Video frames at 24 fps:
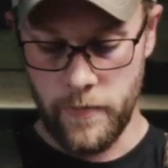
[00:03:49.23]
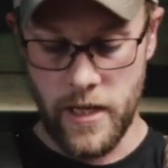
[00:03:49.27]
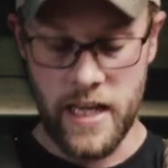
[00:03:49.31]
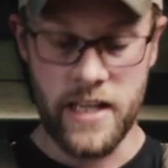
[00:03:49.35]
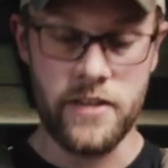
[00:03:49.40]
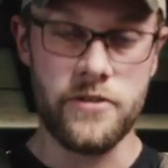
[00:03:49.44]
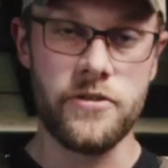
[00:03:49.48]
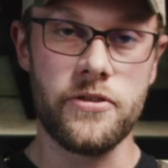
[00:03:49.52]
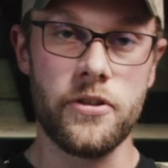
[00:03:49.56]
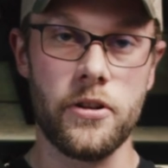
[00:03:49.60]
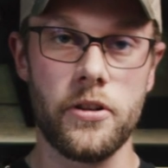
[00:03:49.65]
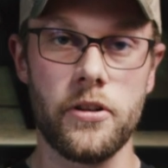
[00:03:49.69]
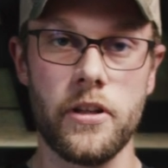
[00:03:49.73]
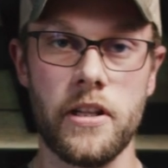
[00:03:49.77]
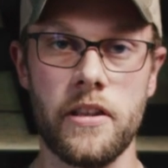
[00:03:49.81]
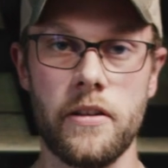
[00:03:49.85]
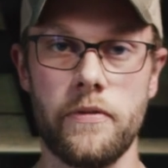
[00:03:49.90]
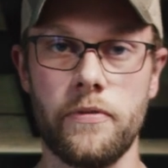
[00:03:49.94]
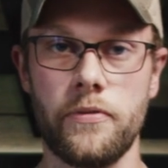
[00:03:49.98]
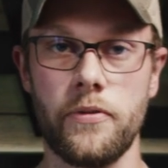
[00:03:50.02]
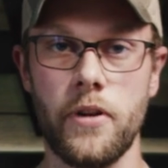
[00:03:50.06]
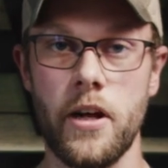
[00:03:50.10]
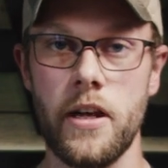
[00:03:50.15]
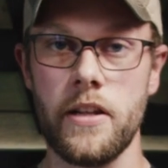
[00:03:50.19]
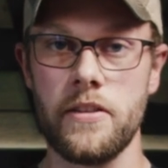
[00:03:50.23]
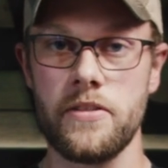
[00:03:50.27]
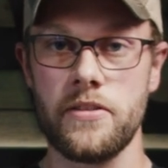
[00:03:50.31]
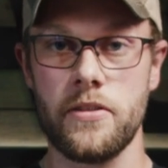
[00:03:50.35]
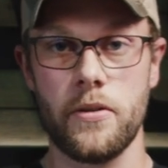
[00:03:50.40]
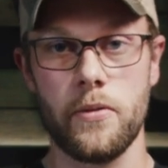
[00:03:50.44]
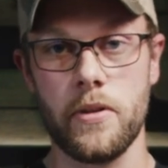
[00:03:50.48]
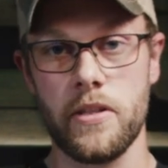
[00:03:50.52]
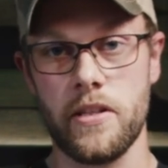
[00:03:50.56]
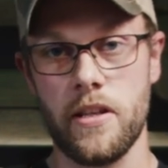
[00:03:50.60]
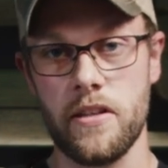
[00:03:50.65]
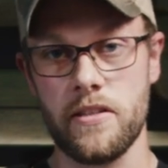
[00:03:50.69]
insert in the front
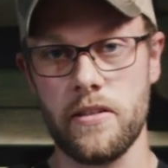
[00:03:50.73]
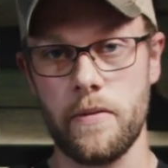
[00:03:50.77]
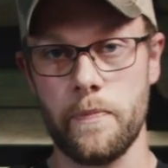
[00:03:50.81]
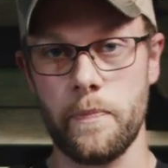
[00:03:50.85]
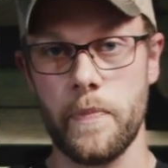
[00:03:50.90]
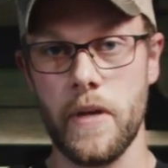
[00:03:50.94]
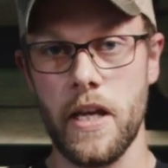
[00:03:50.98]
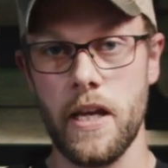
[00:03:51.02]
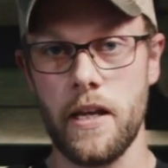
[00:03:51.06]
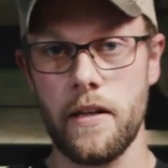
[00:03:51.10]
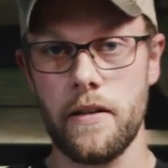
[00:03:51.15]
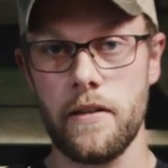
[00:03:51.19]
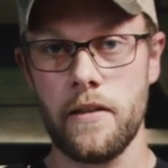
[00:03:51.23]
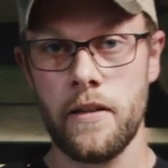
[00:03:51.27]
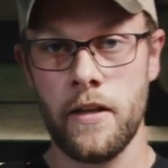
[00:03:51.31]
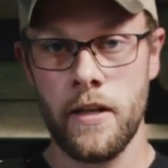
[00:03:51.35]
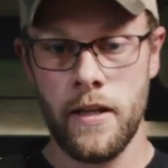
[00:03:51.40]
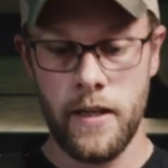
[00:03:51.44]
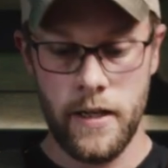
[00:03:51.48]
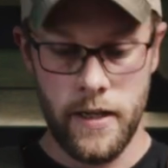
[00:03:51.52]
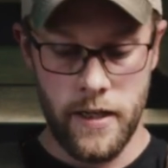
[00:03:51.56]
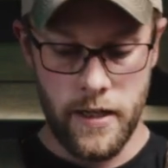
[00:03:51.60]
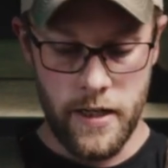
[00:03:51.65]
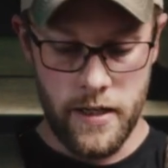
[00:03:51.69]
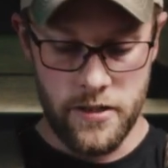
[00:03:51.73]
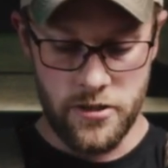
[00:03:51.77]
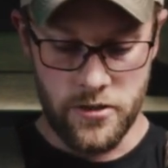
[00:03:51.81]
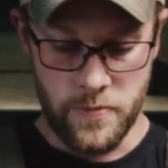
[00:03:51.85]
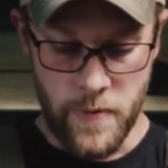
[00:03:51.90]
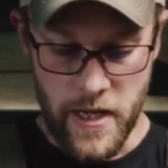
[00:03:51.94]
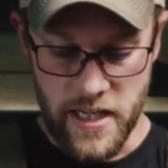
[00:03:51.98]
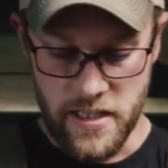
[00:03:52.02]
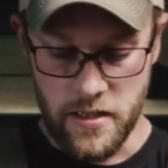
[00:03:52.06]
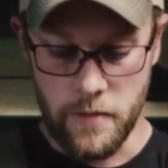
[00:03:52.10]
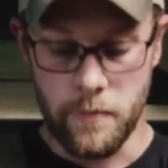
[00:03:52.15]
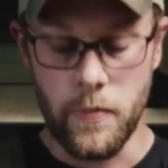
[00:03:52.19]
so it doesn't bend. It just
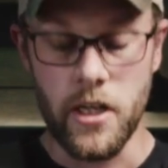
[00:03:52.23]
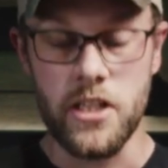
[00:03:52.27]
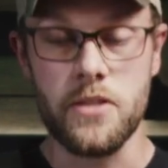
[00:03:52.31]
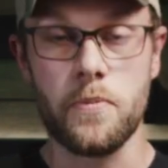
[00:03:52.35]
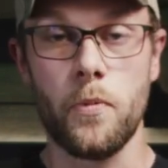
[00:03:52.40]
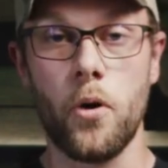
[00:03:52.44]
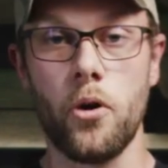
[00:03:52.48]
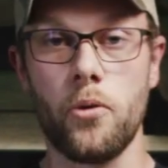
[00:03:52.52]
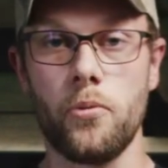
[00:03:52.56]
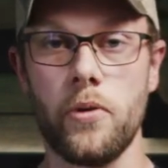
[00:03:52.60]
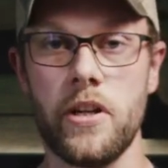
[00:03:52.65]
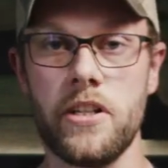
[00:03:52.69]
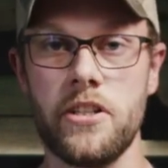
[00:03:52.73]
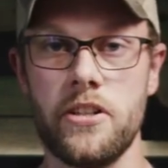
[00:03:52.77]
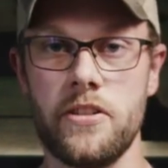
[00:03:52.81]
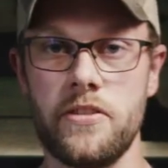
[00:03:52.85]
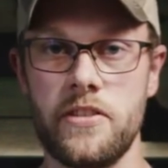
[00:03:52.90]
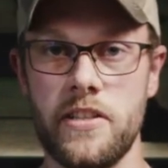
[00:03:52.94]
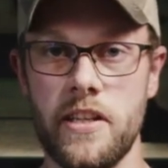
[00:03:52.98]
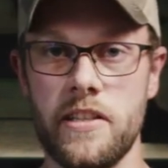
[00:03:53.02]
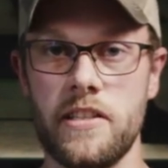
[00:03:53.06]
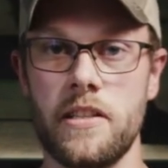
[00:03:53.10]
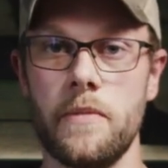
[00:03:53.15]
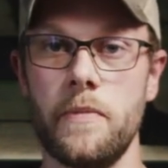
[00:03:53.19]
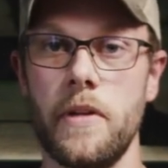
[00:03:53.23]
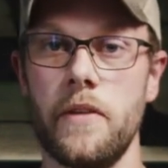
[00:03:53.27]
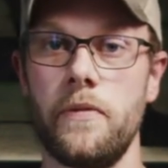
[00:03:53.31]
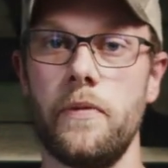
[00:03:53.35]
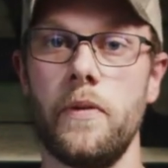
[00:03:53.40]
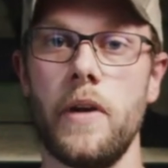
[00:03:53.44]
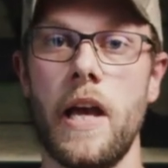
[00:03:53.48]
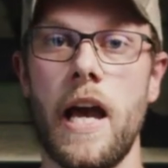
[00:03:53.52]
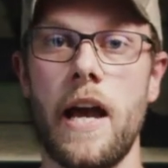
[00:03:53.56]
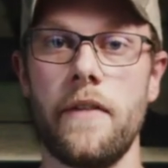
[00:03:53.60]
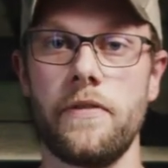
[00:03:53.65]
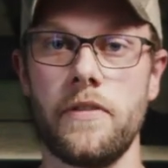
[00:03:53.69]
makes a much more rigid system if
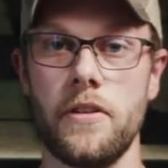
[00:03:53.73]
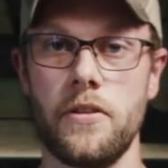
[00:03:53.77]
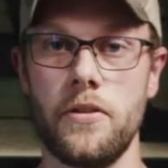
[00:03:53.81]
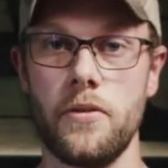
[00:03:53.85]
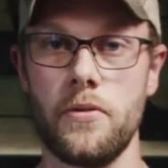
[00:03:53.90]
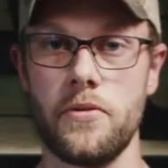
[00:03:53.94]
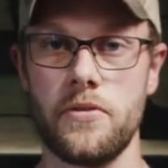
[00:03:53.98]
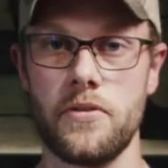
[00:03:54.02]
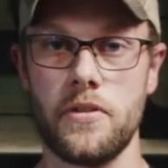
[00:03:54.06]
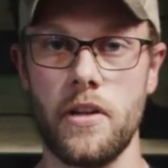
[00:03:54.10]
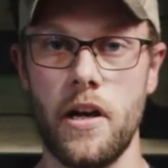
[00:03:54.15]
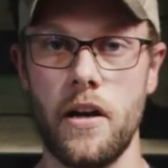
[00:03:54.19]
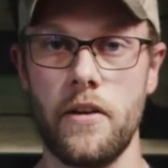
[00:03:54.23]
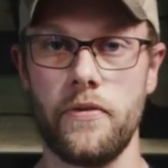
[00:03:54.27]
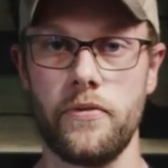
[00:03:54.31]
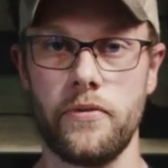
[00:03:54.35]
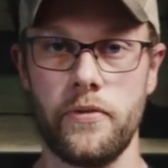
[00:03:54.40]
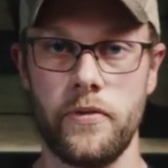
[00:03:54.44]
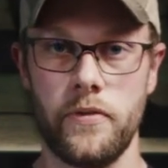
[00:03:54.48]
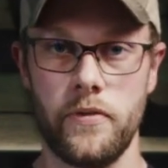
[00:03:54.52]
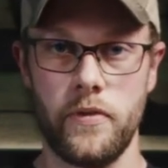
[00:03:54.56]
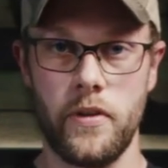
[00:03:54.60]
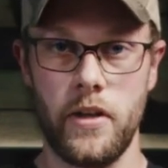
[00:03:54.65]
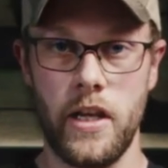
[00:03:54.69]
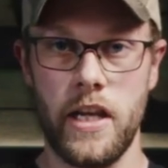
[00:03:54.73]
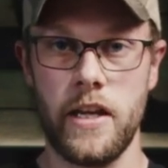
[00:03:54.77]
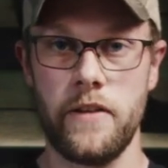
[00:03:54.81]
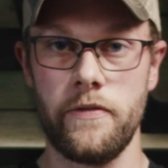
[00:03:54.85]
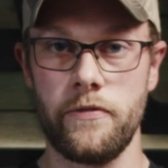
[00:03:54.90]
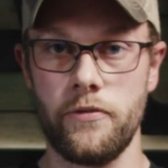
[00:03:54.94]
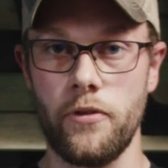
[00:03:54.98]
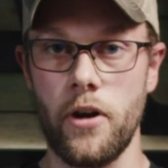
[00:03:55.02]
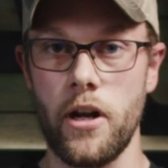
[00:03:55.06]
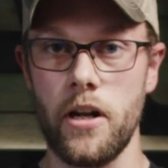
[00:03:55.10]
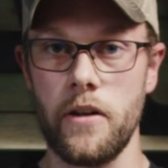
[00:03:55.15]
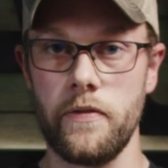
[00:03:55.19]
you have to do stuff in
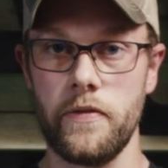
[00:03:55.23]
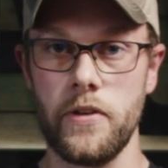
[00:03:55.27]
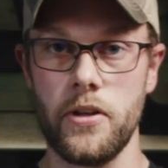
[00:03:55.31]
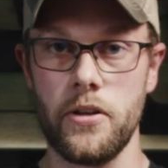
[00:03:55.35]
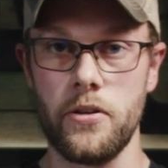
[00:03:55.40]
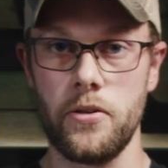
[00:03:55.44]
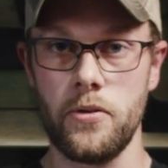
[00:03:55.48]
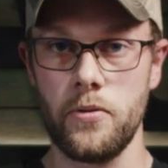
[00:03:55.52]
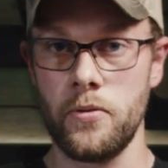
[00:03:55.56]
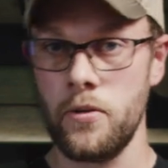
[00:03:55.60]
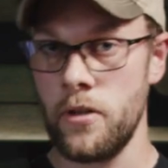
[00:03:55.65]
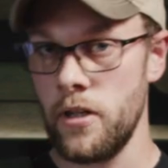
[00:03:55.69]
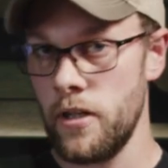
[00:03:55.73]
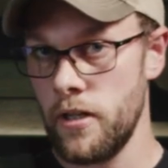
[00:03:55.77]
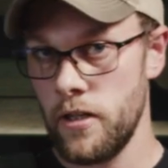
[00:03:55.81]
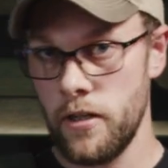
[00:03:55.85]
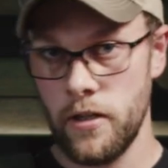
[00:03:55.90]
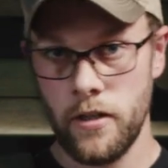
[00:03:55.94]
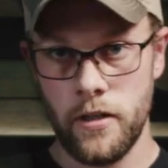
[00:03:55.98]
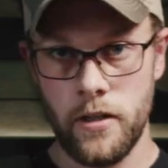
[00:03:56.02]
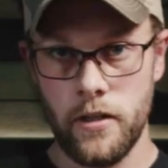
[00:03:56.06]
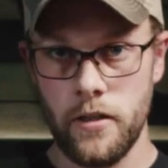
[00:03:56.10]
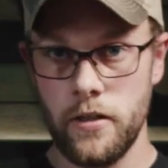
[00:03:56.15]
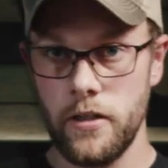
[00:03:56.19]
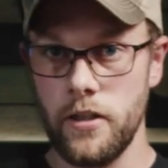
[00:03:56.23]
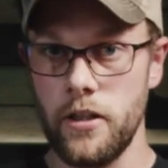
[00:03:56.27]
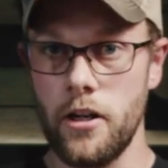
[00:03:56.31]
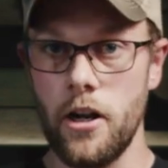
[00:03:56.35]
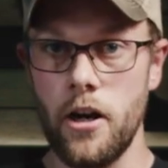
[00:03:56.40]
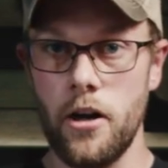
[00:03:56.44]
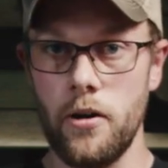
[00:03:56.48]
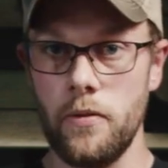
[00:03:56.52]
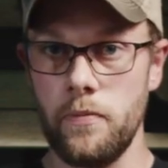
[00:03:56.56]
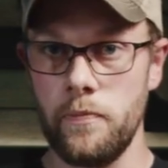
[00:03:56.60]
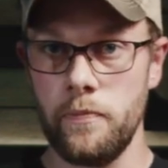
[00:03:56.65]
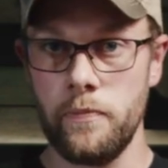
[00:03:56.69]
front of you, you
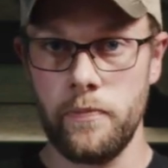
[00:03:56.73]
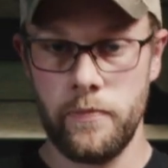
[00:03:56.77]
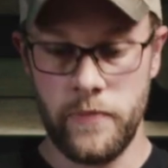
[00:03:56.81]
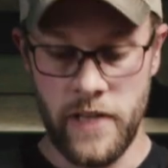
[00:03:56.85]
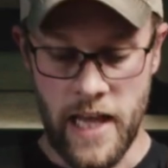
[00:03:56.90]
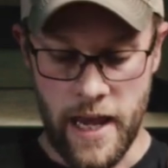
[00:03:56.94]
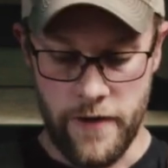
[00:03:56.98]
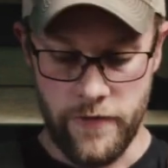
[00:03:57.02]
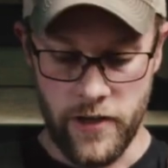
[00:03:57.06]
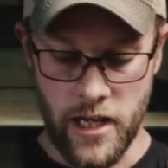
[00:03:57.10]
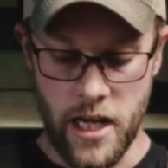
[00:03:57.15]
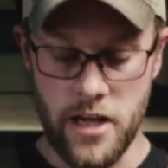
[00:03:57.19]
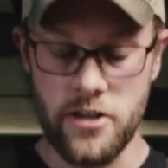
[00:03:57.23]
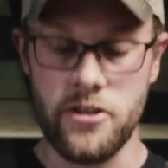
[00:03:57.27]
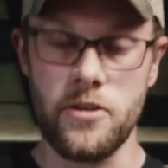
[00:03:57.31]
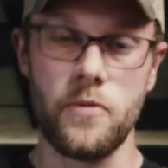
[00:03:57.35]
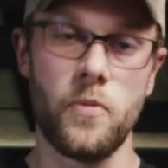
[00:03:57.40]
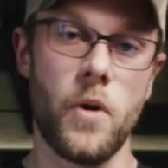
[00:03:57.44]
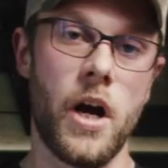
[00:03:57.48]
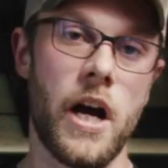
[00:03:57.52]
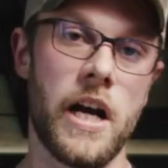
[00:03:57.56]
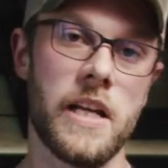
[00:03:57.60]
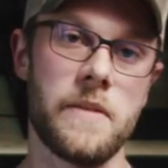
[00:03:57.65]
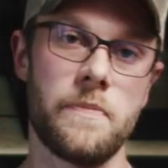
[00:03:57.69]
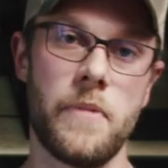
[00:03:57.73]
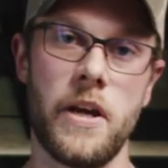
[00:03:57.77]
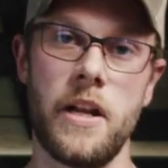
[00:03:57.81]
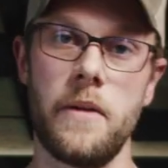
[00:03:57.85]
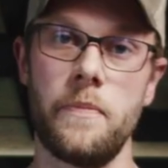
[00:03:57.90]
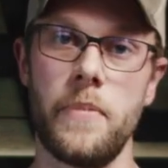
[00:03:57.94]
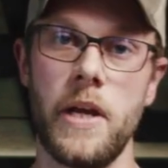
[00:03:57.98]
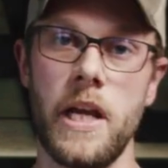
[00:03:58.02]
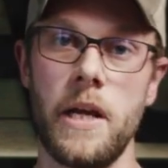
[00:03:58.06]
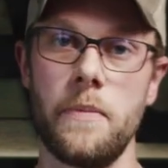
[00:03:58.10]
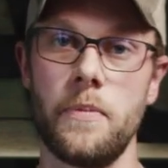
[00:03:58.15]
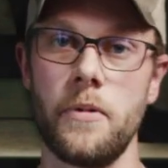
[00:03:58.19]
know, navigation wise, pen
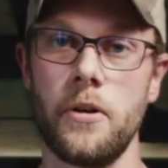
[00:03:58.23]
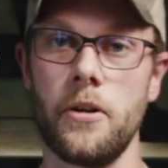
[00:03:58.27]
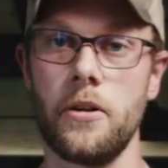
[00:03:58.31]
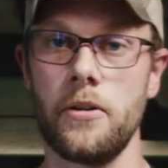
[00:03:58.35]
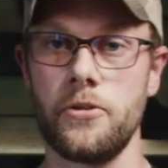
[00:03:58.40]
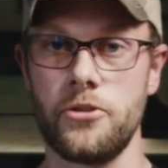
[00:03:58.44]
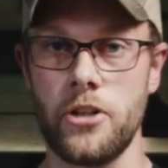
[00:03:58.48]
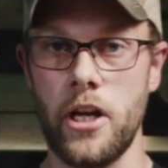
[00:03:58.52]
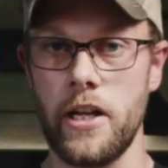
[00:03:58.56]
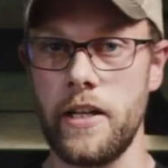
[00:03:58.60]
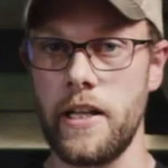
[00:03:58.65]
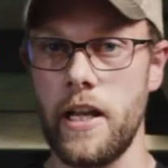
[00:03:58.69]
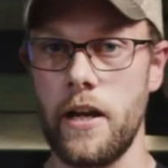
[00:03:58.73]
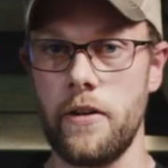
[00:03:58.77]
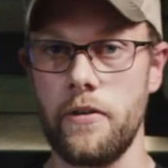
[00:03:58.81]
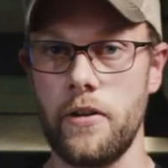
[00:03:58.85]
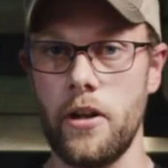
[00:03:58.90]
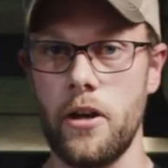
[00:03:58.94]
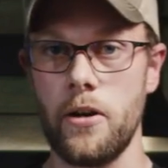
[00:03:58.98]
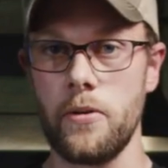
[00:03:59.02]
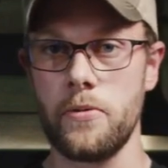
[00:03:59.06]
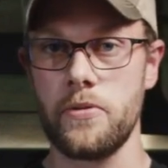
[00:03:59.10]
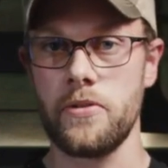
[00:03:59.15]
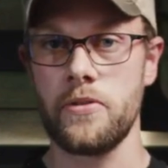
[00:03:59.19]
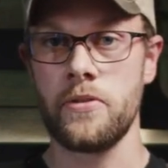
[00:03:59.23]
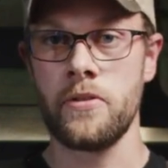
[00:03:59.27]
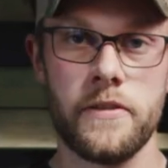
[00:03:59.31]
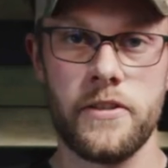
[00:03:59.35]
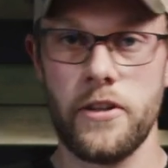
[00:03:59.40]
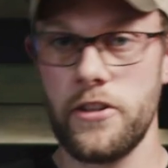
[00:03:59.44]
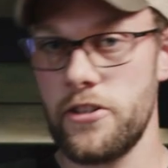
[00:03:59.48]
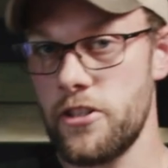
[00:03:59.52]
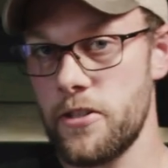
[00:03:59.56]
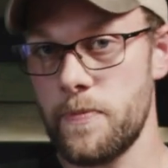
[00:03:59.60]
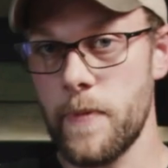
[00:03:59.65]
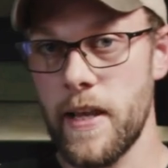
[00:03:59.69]
and paper, jotting down notes.
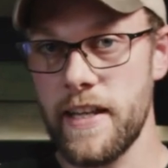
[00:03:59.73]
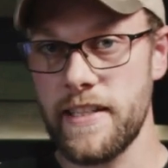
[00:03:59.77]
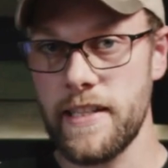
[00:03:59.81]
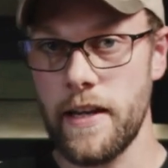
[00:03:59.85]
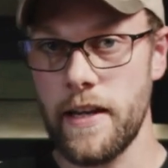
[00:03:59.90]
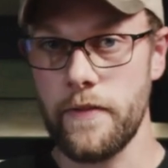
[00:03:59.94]
So it just makes